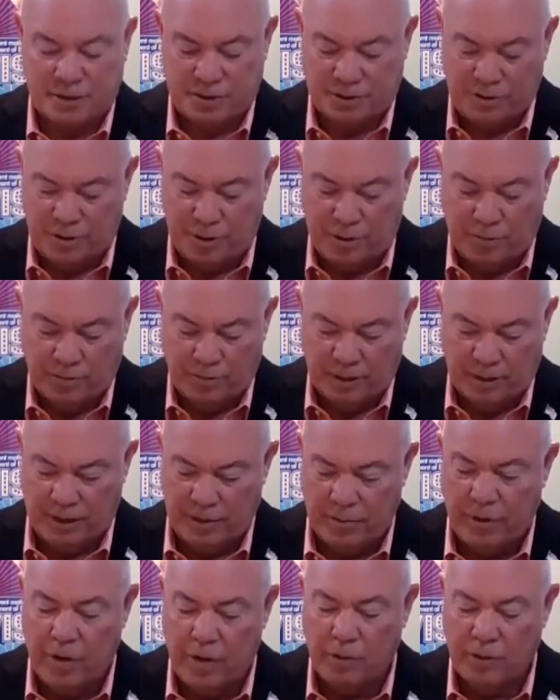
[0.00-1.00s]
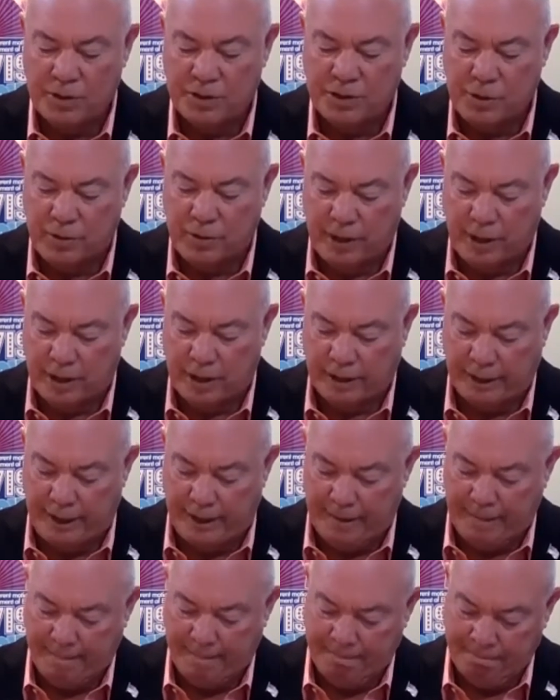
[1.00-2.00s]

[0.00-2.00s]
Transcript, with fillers: So you know, you know what's going on there.